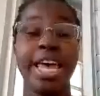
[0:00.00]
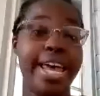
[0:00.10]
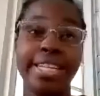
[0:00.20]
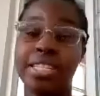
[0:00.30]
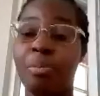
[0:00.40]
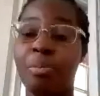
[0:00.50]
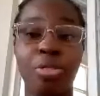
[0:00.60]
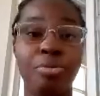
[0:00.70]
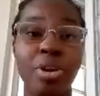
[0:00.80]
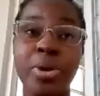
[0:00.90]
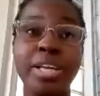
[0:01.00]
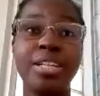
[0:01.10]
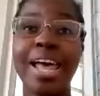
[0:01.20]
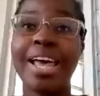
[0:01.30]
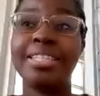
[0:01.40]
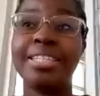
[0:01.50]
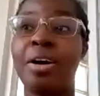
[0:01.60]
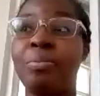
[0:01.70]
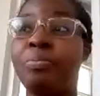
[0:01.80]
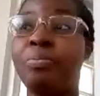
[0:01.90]
it's about 3 weeks of the
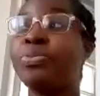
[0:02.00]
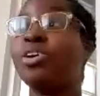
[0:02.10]
exam.